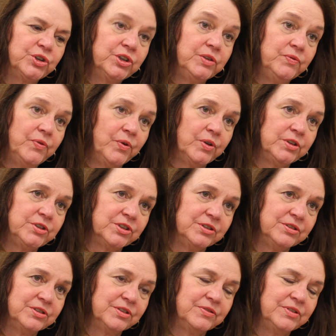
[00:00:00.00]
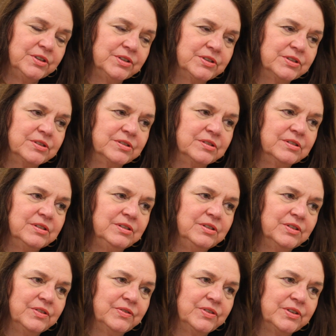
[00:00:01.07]
good fortunes of this
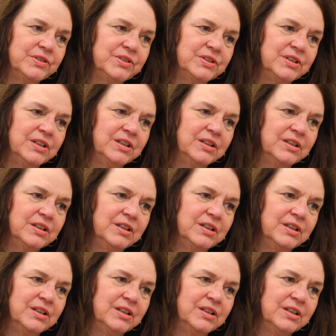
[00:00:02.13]
university,